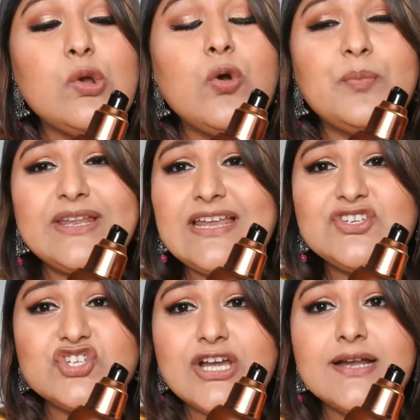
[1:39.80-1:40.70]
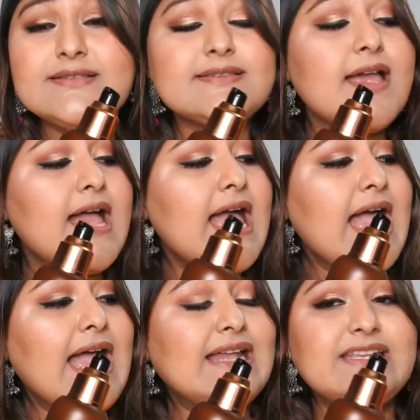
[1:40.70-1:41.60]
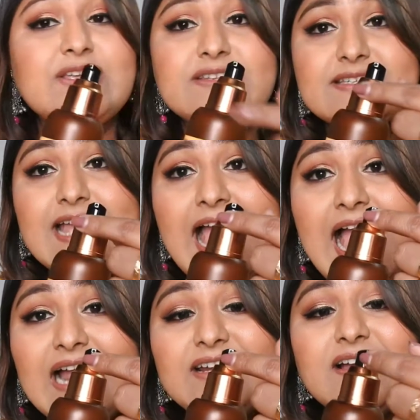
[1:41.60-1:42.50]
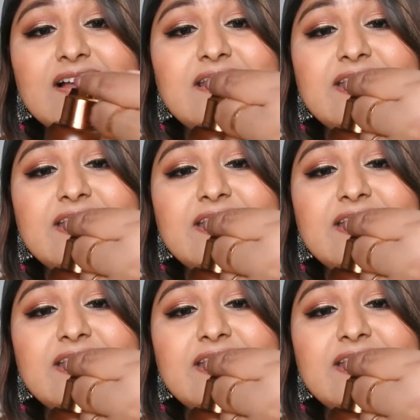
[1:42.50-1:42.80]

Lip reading: open and shuts, and it had a,